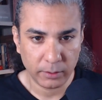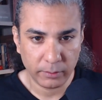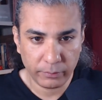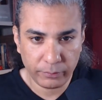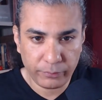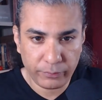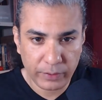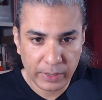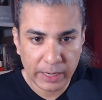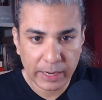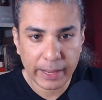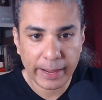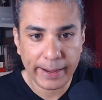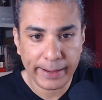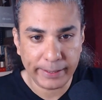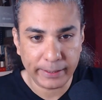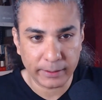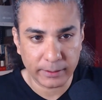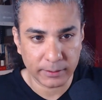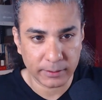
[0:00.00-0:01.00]

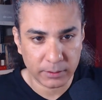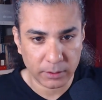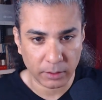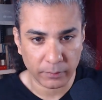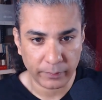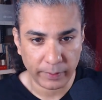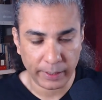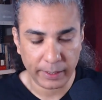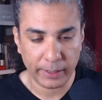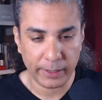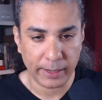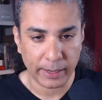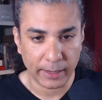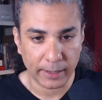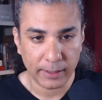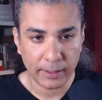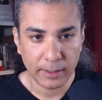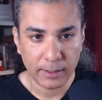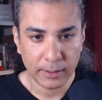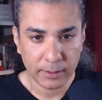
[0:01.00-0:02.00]
felines of India,
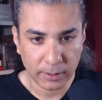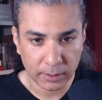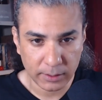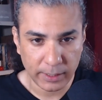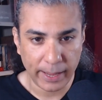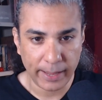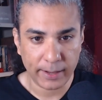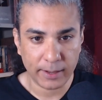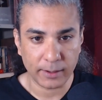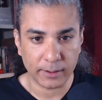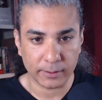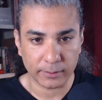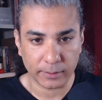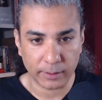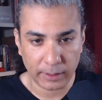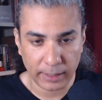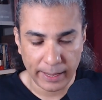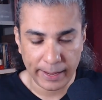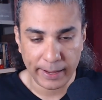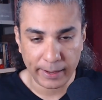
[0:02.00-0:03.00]
the tiger, the
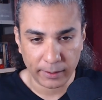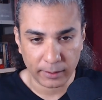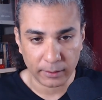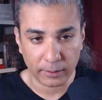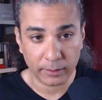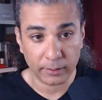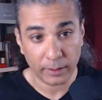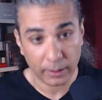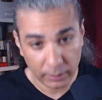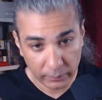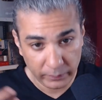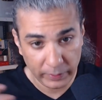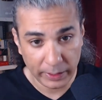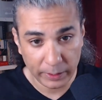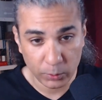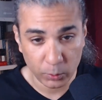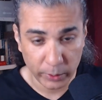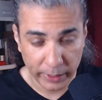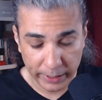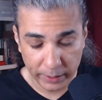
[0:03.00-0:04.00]
lion, and we
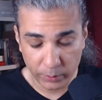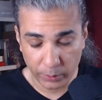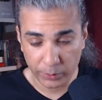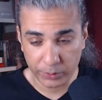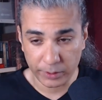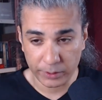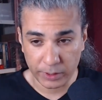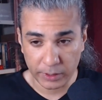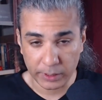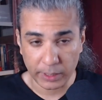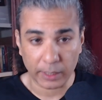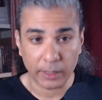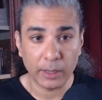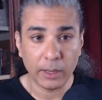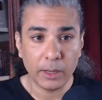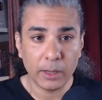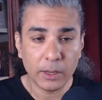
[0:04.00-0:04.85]
need to reintroduce the cheetah.